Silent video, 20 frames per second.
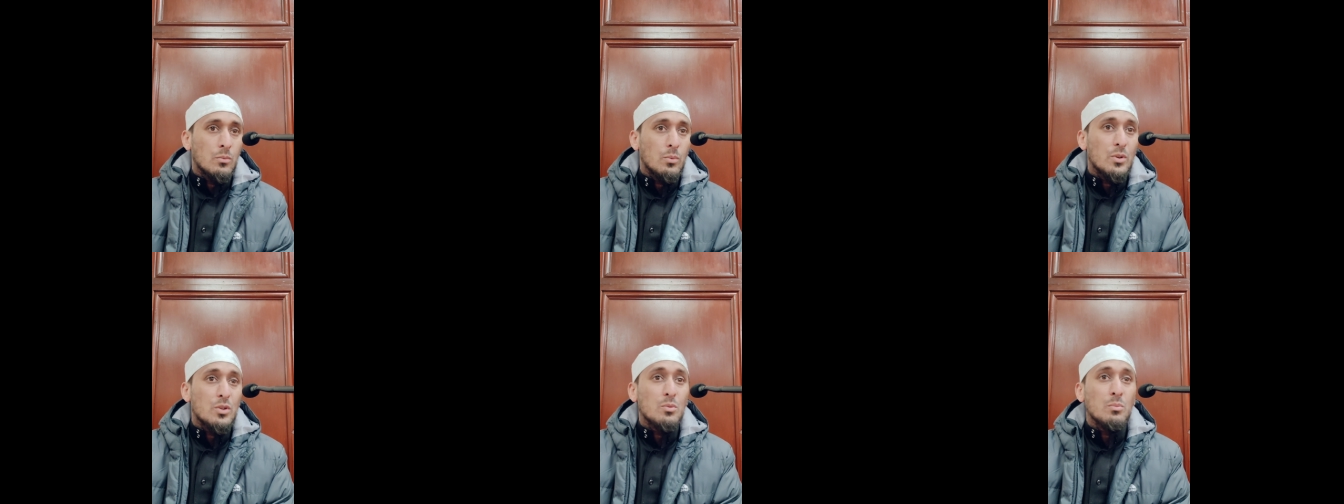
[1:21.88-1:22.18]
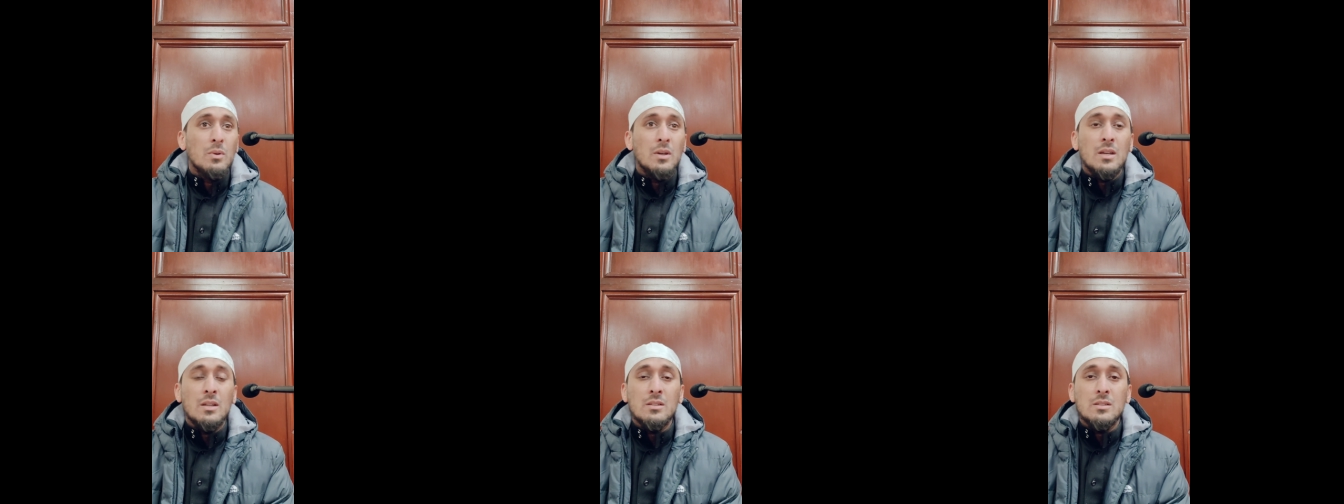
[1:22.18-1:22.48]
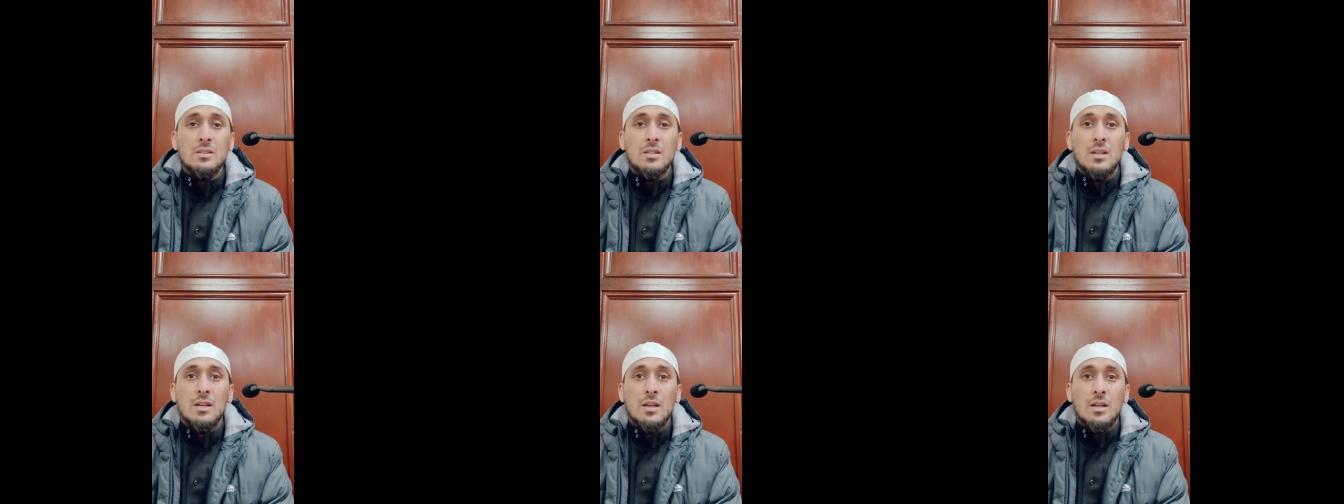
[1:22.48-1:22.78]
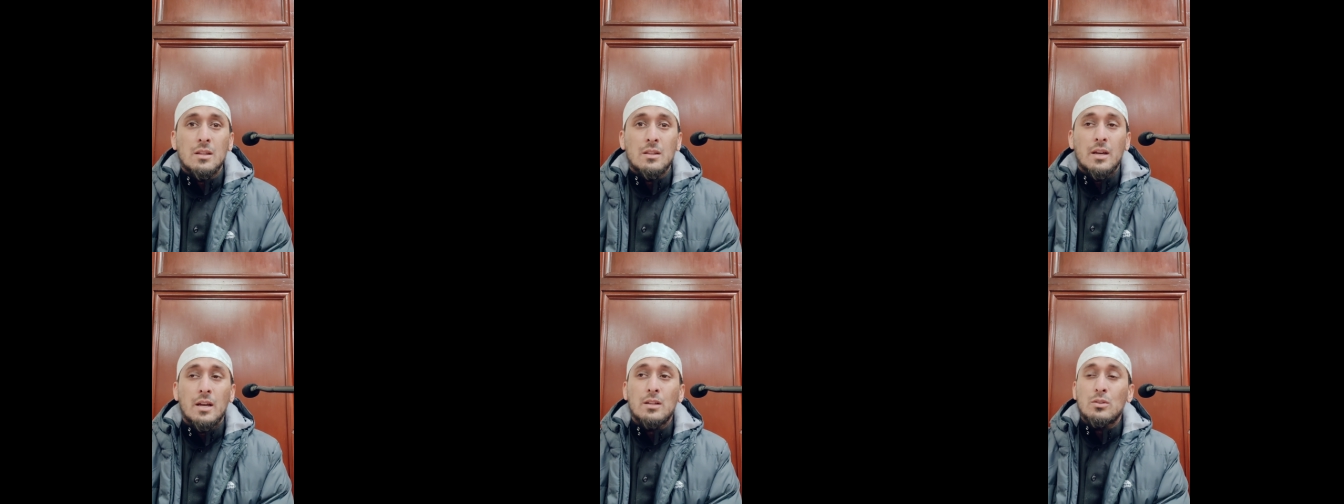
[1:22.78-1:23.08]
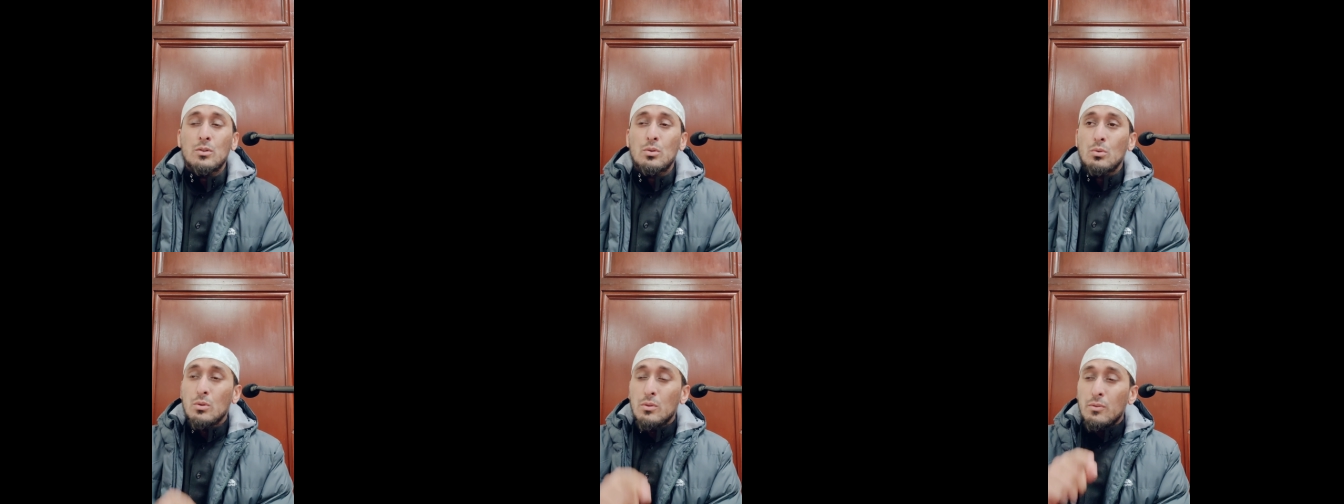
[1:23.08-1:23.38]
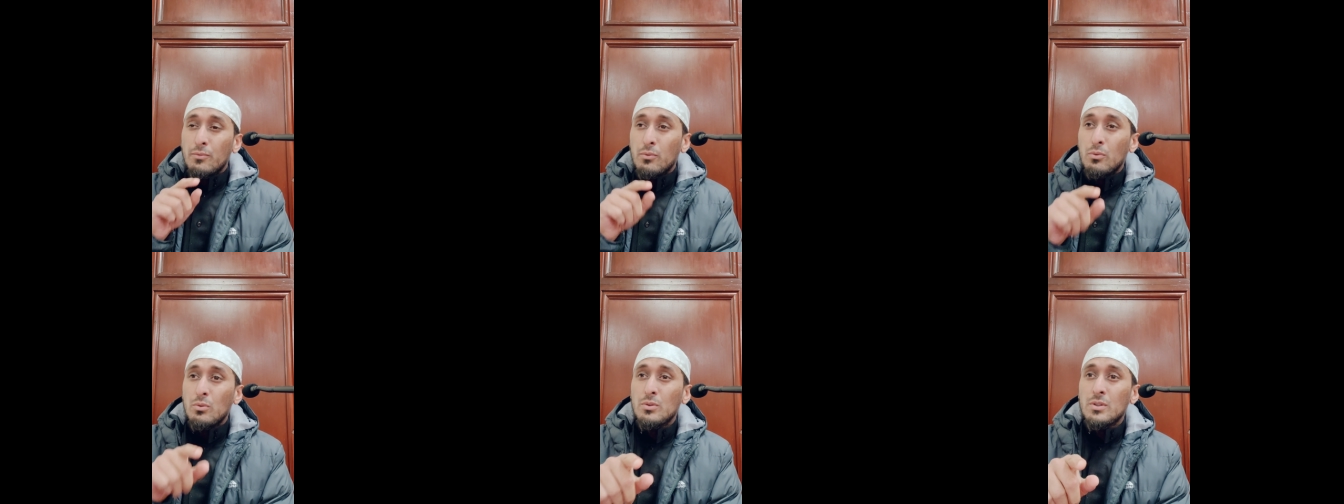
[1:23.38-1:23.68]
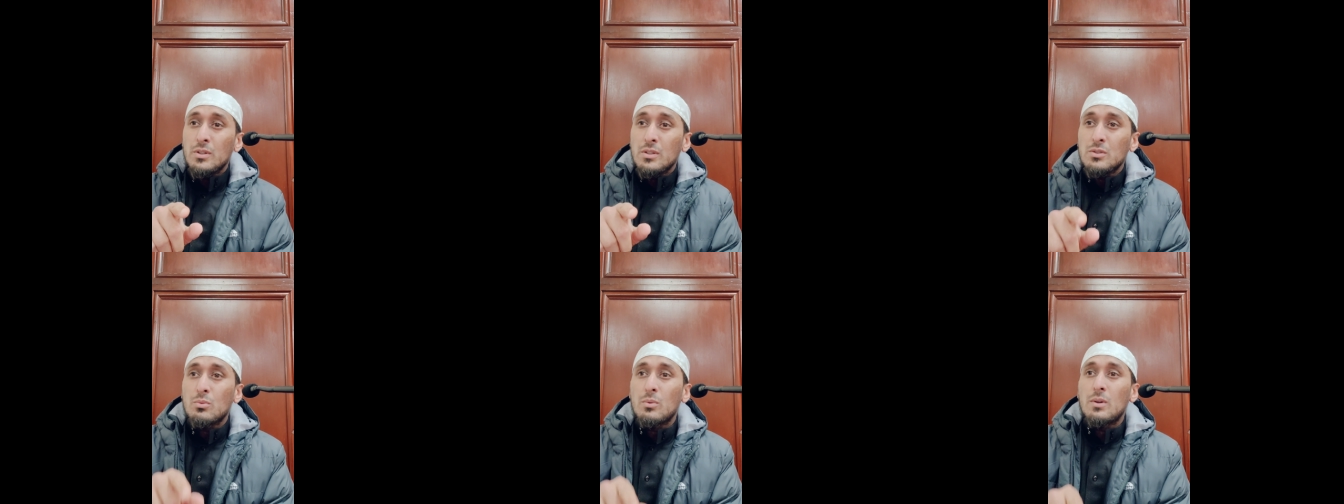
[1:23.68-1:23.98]
which means that
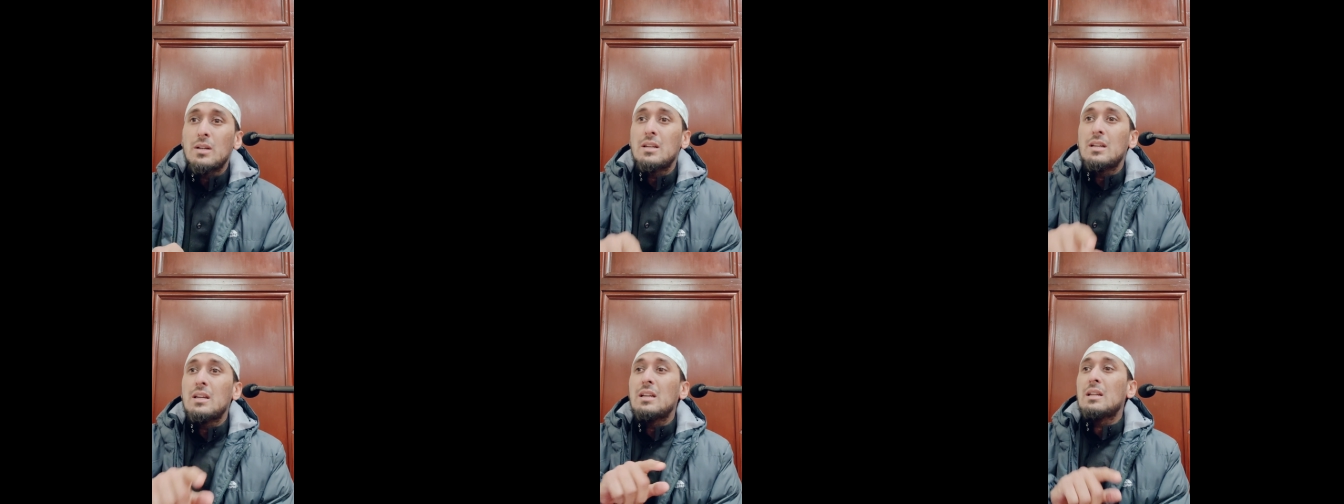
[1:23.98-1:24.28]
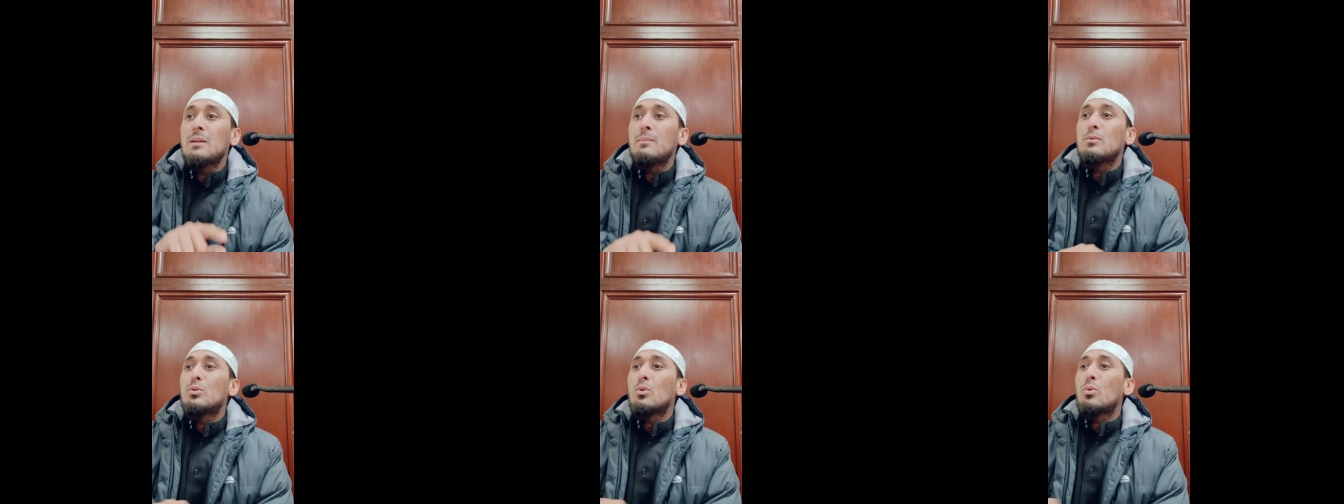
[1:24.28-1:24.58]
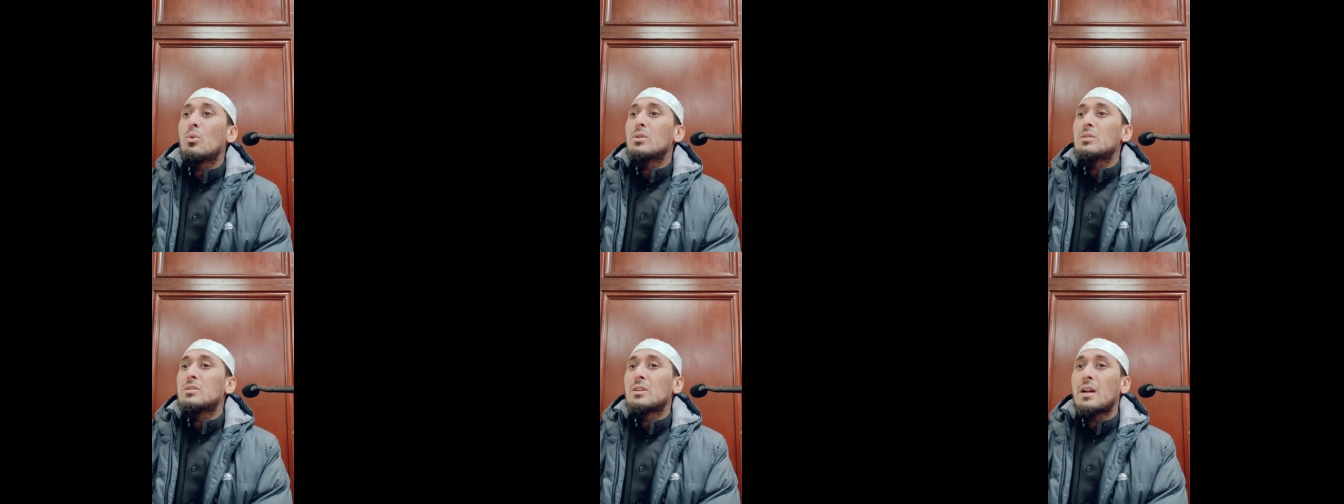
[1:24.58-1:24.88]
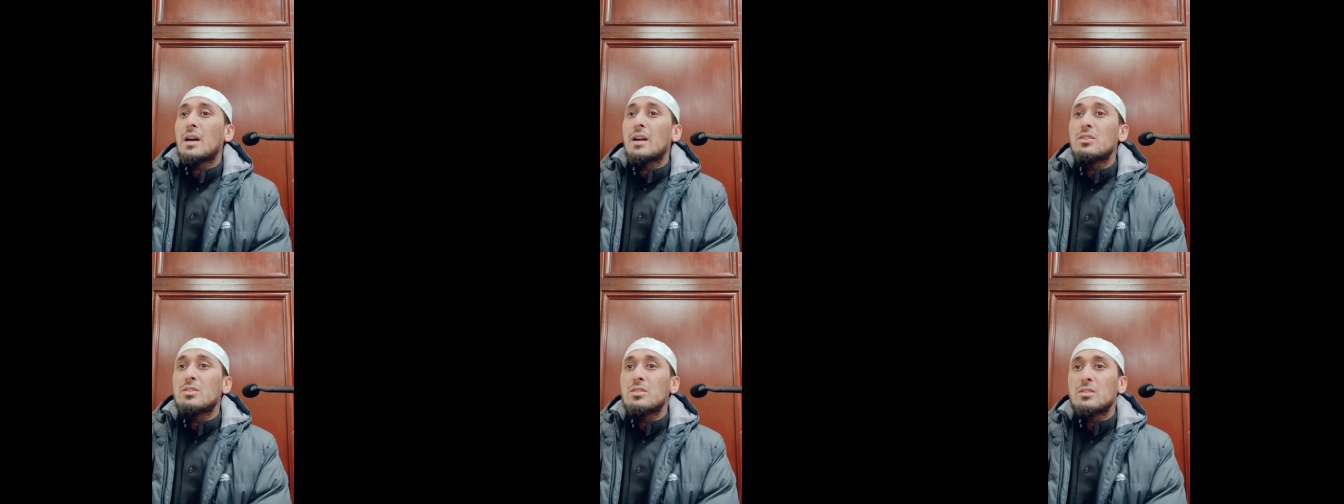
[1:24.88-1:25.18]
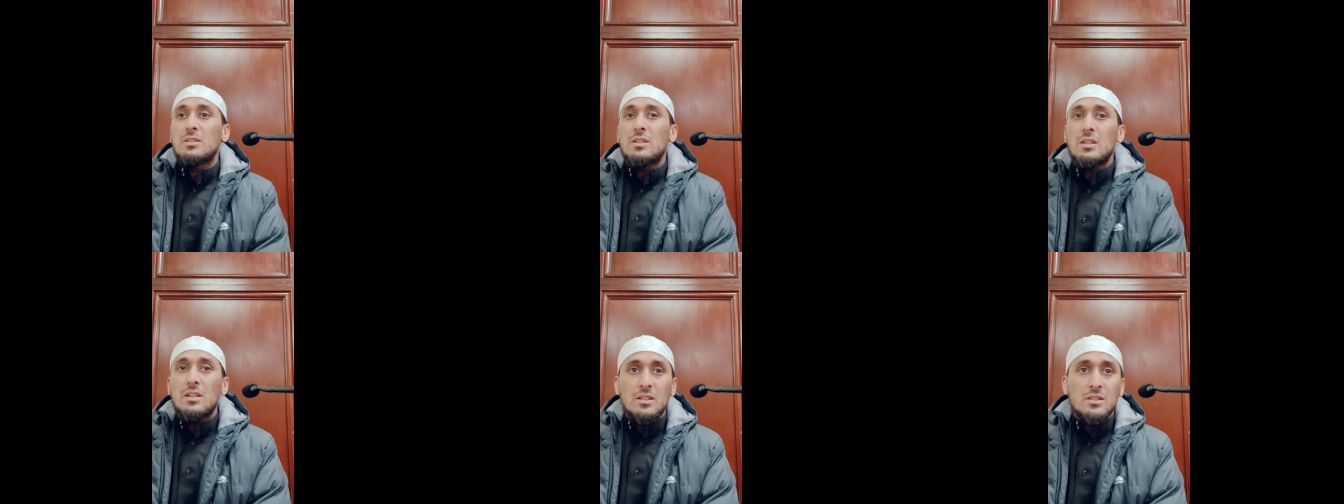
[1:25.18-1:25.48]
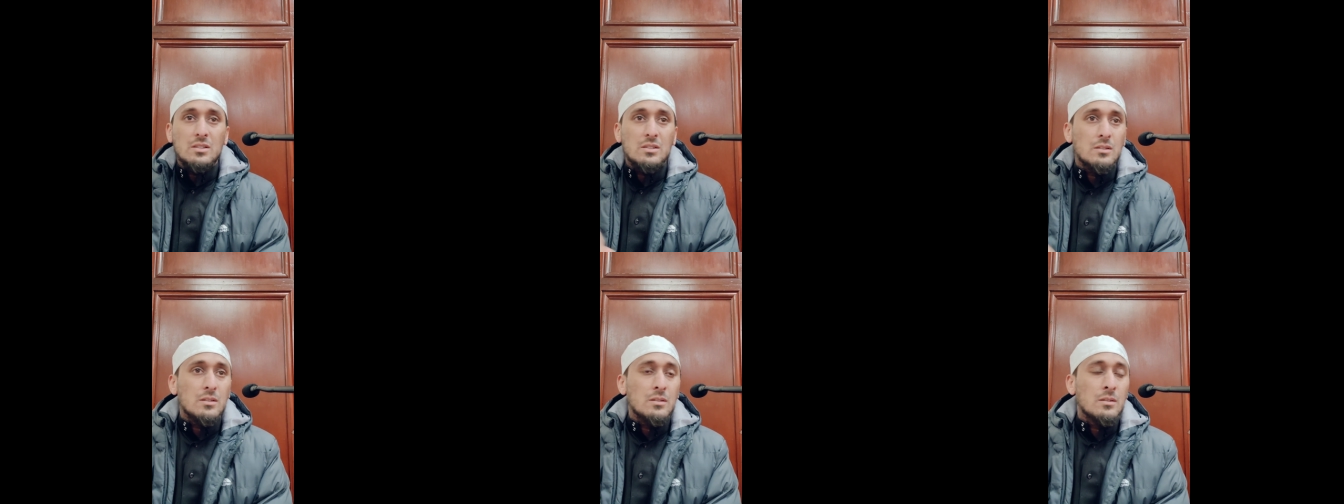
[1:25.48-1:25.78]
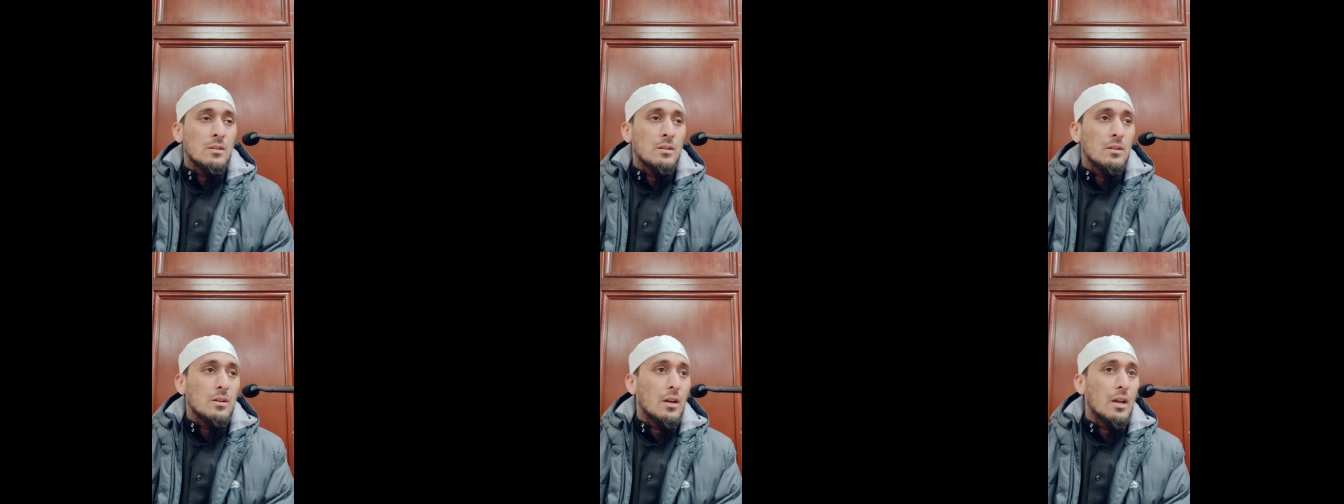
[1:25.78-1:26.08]
truthfulness will lead him towards righteous deeds.